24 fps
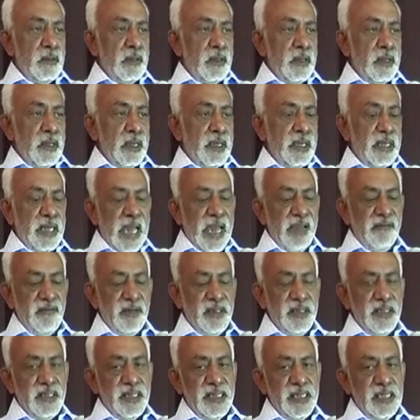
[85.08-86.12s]
And
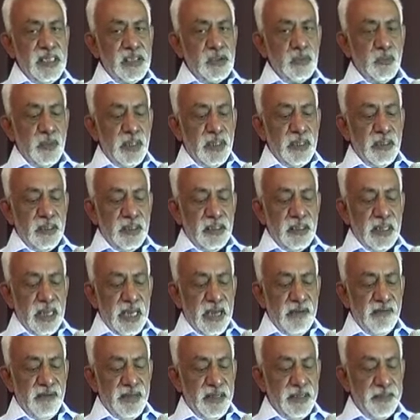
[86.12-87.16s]
having each one
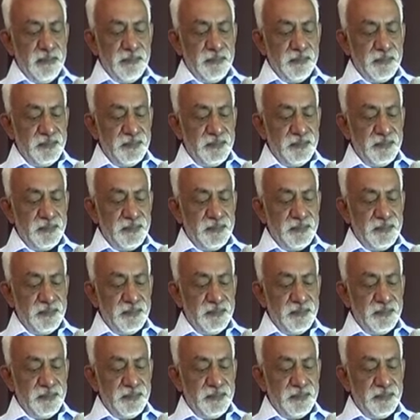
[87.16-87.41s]
having